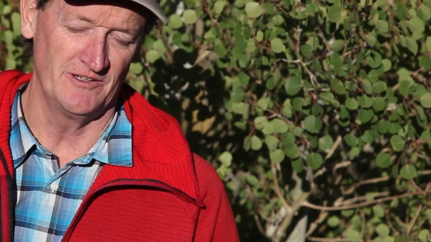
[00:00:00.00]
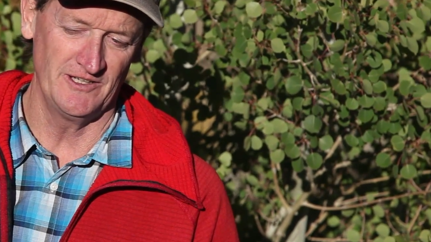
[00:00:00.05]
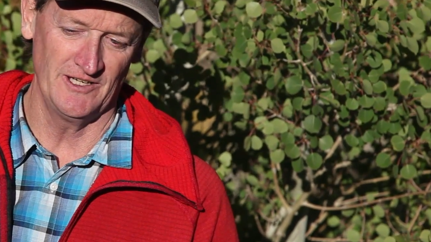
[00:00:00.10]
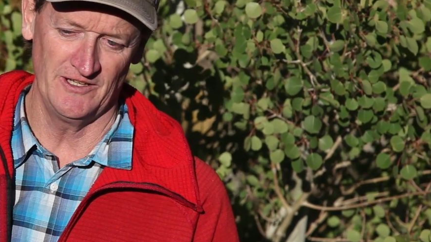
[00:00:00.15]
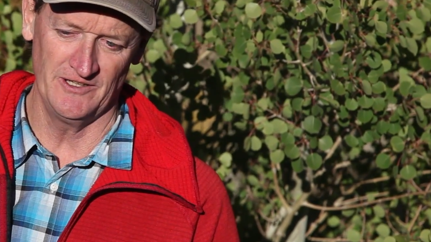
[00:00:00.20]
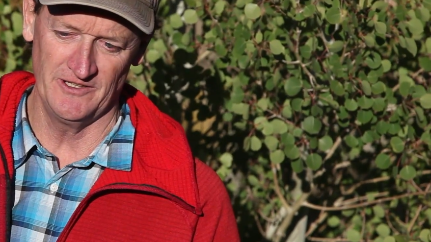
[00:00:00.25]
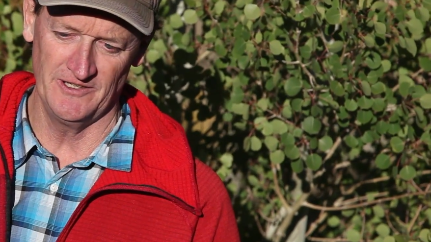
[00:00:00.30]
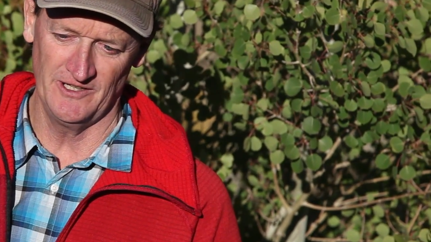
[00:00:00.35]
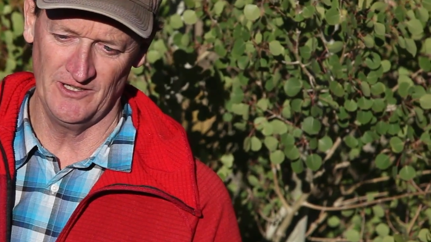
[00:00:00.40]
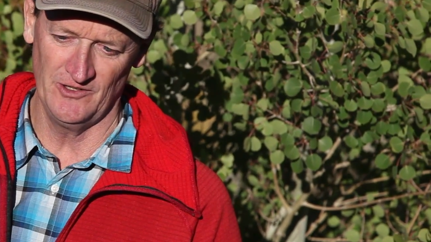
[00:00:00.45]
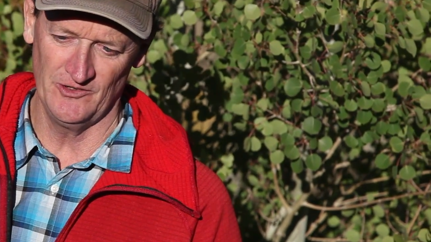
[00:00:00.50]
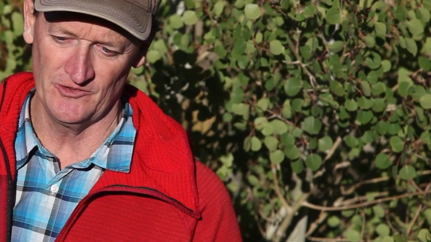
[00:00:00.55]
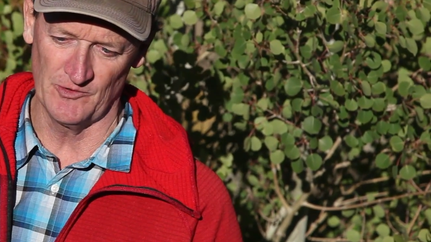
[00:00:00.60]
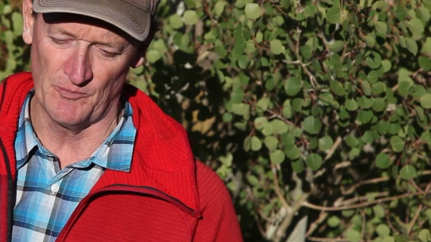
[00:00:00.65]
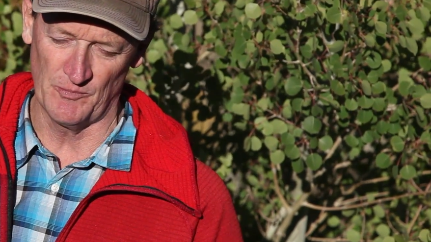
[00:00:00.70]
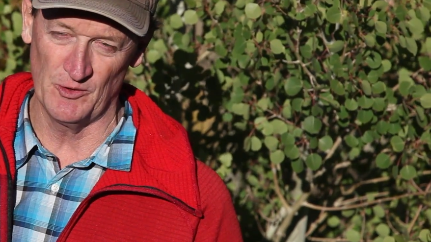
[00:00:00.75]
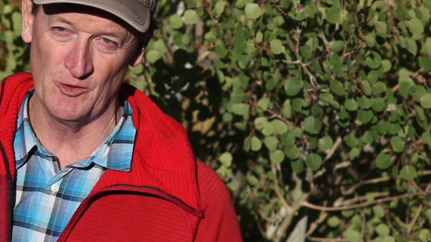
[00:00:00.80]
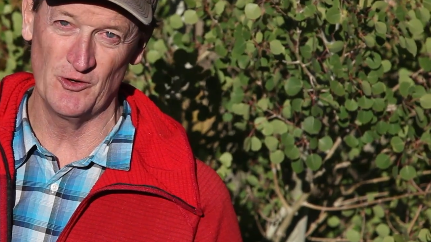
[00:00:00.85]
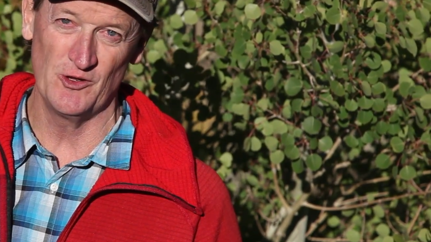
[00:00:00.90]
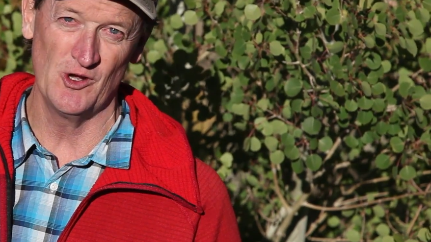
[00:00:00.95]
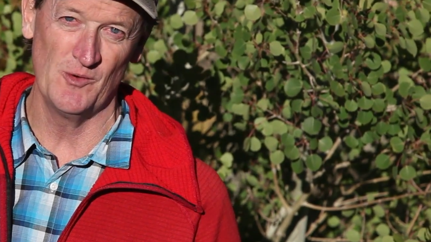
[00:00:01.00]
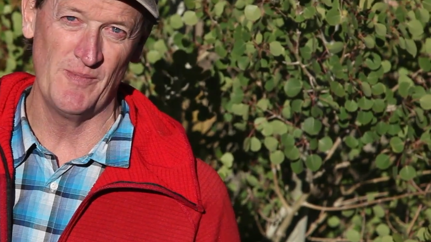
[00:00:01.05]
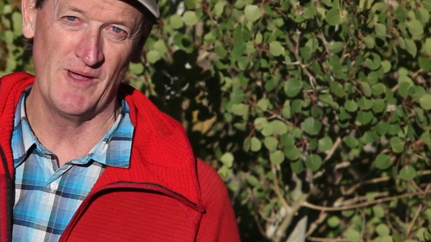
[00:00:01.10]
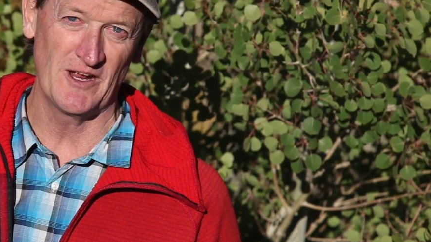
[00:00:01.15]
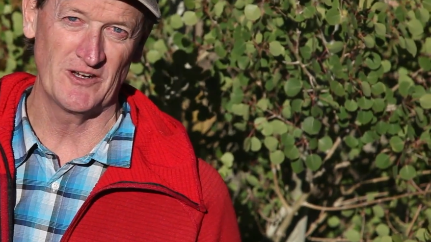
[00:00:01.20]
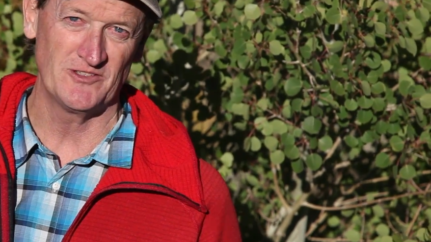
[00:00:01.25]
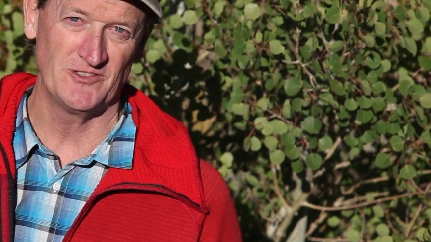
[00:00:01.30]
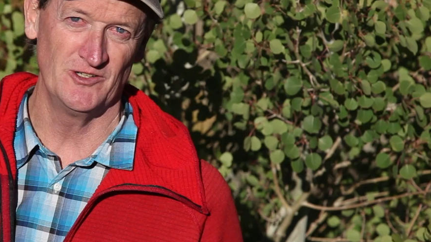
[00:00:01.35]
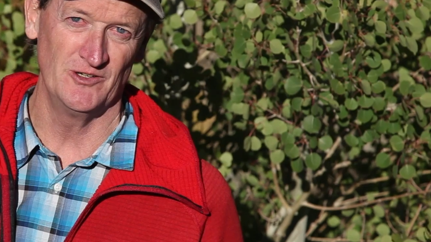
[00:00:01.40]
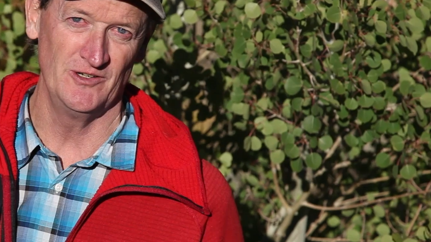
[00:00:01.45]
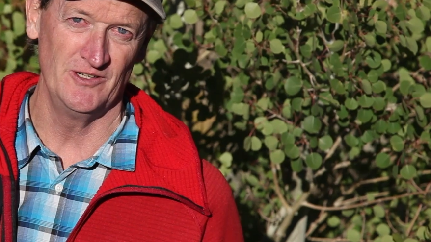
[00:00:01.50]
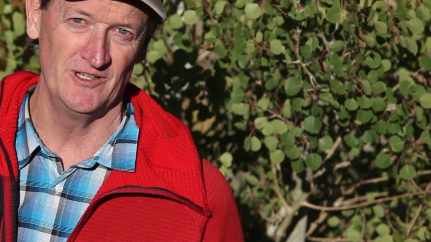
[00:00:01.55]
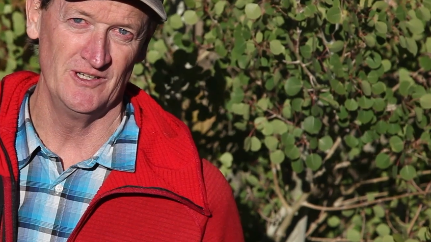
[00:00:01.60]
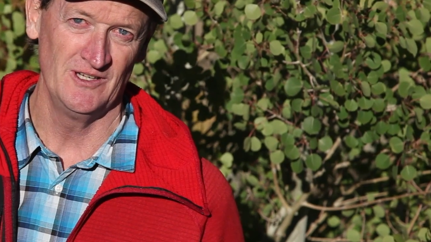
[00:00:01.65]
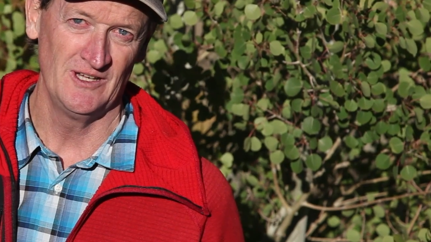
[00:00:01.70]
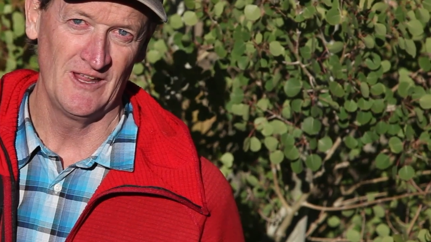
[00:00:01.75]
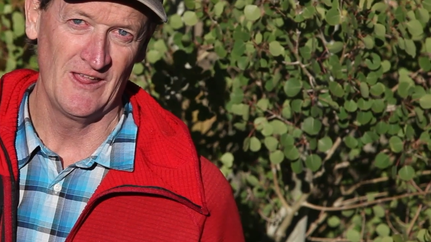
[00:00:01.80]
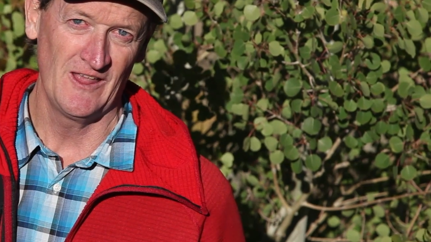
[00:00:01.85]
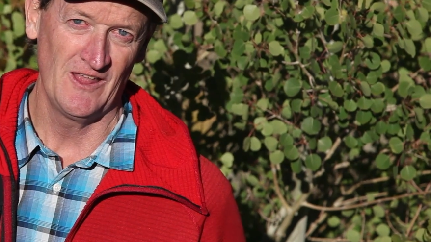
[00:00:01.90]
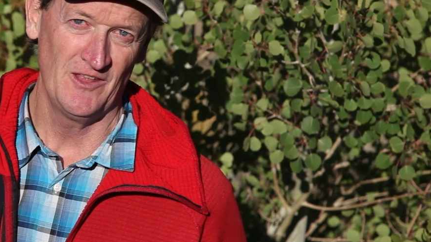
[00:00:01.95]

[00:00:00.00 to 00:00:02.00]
Gallionella is a proteobacteria